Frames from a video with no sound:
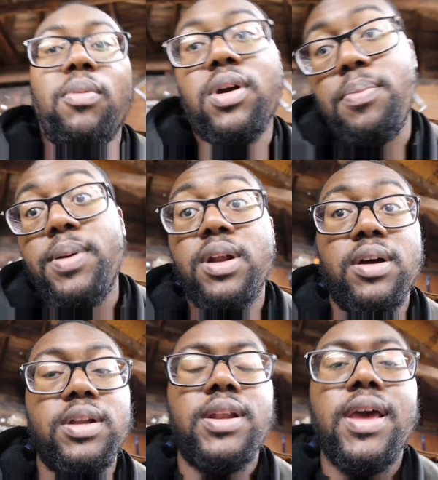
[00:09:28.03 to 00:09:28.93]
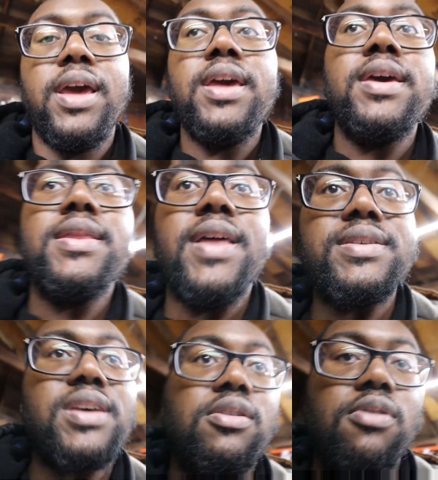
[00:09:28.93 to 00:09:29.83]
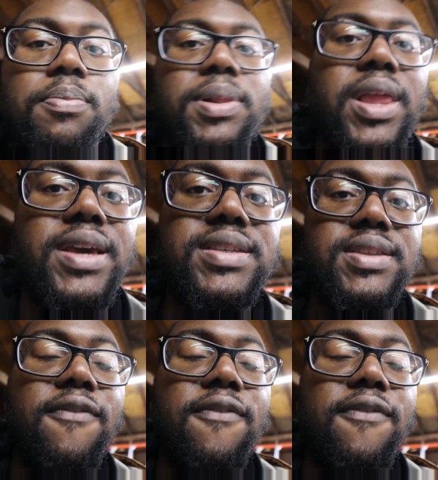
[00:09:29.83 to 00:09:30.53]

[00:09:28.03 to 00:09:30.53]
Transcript: we're gonna put it on today. That's gonna replace the